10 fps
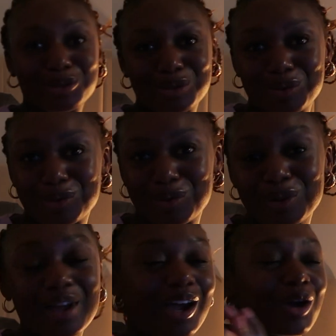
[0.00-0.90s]

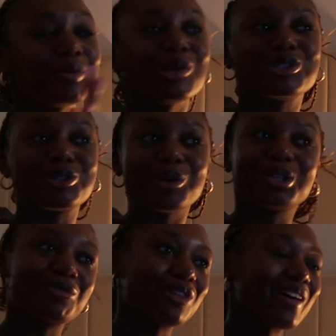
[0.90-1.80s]
school i hope you're enjoying
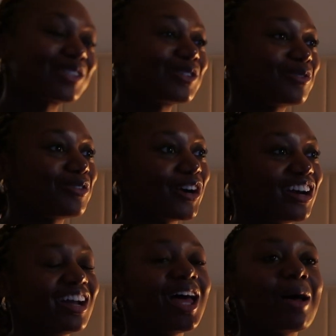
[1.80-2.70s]
the vlog so
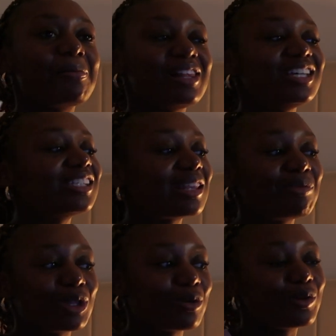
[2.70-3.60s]
far please let
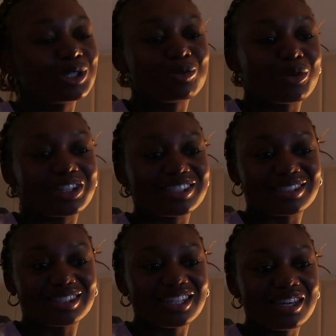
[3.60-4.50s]
me know what you want to
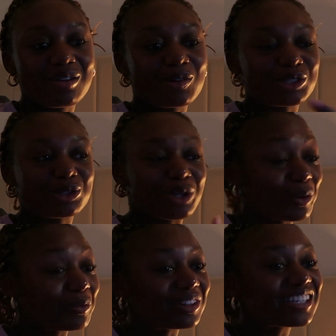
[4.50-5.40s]
see what you
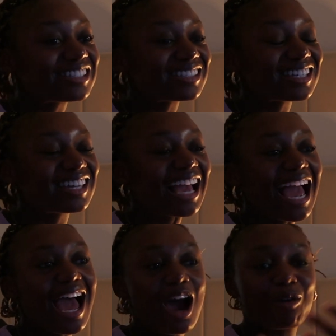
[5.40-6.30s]
don't want to see
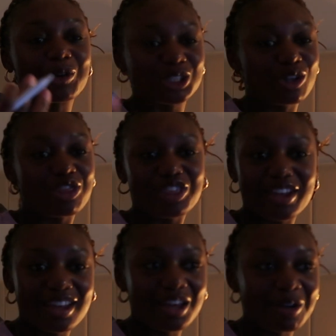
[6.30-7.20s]
what you
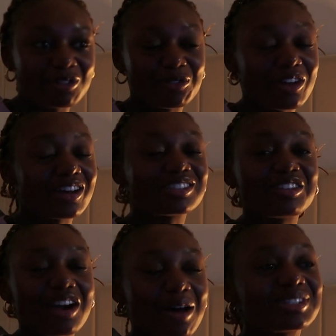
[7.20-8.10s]
think of the vlogs in
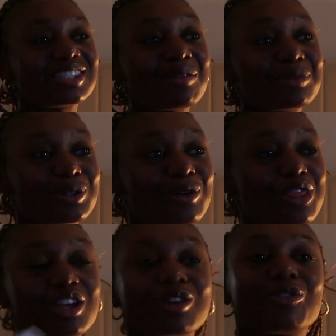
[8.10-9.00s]
the comments down below
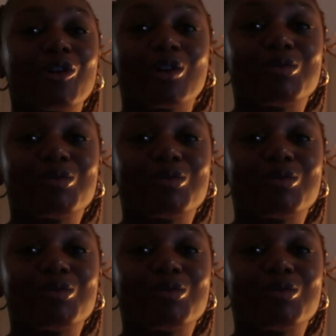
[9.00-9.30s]
thank you for